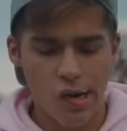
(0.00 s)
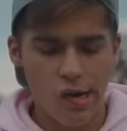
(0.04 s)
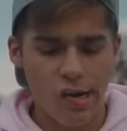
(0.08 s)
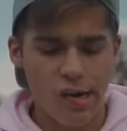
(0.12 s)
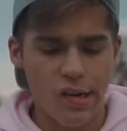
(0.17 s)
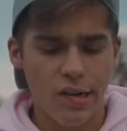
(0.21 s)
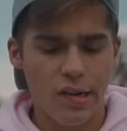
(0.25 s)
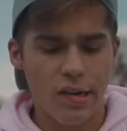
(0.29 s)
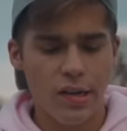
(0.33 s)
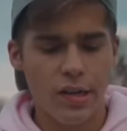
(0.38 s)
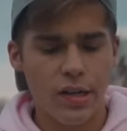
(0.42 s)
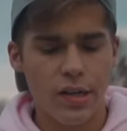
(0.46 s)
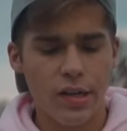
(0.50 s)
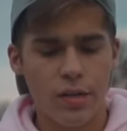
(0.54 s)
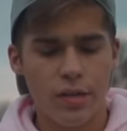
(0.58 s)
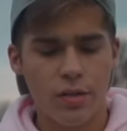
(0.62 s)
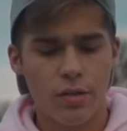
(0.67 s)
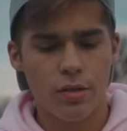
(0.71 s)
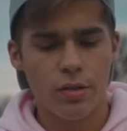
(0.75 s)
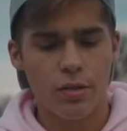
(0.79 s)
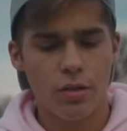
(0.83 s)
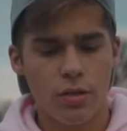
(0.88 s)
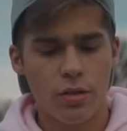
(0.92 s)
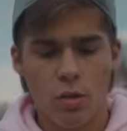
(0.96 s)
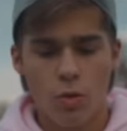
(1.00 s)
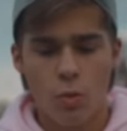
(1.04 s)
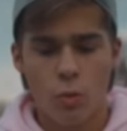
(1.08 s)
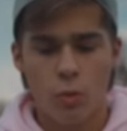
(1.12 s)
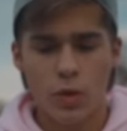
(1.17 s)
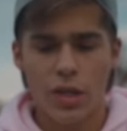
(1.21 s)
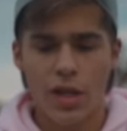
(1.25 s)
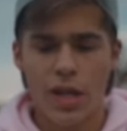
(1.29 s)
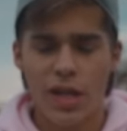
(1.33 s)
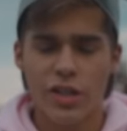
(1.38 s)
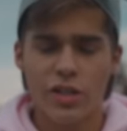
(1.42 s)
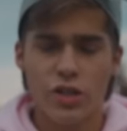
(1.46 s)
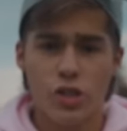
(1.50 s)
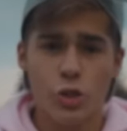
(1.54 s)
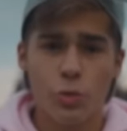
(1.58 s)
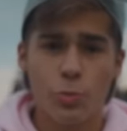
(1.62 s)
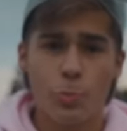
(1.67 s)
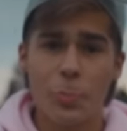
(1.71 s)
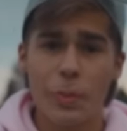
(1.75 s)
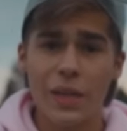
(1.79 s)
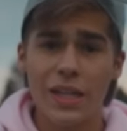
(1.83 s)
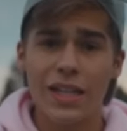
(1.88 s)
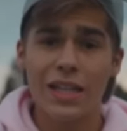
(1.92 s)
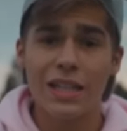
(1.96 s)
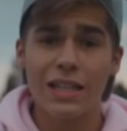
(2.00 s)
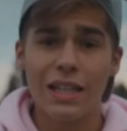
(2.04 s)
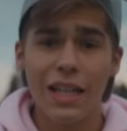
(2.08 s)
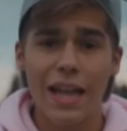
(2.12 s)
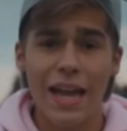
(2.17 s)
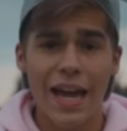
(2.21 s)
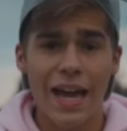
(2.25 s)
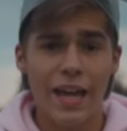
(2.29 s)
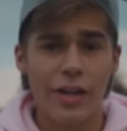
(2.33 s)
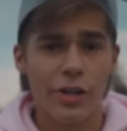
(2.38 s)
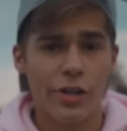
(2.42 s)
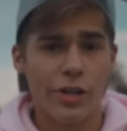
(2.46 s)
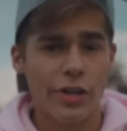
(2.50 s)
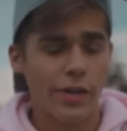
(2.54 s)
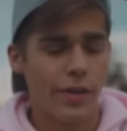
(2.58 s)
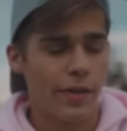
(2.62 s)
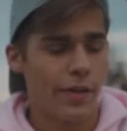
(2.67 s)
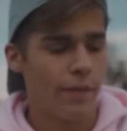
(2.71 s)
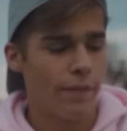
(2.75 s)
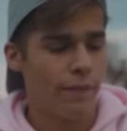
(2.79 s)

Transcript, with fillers: all right. We got a speed ladder.